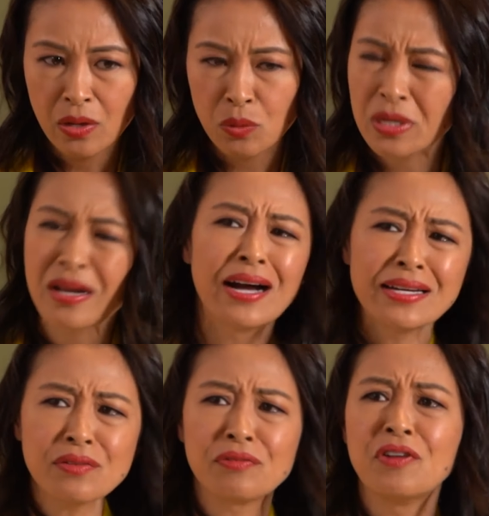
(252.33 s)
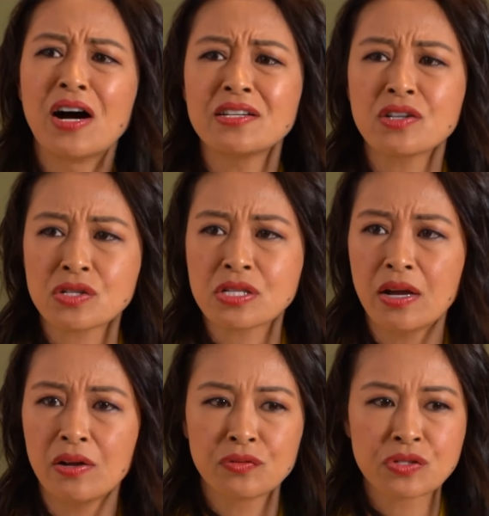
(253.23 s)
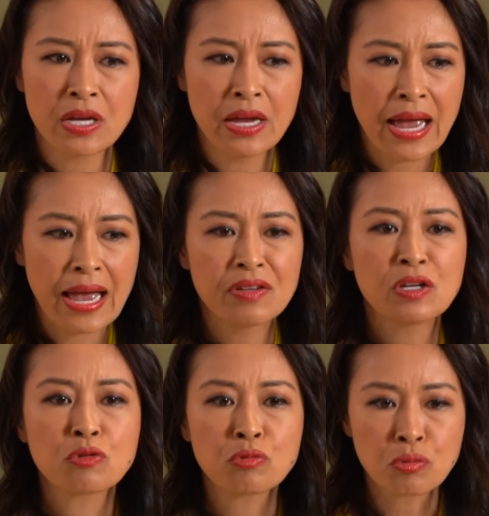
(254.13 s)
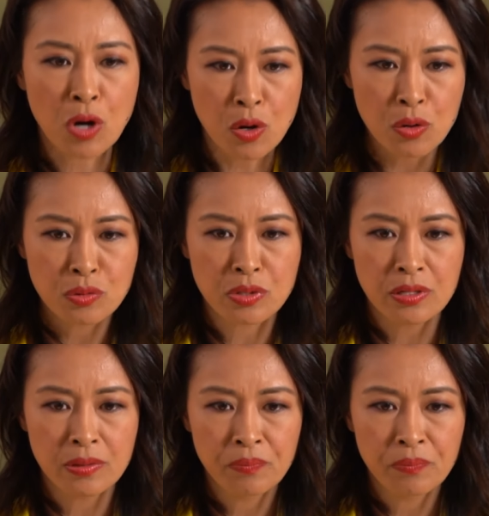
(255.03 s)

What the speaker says: We kind of find ourselves having grown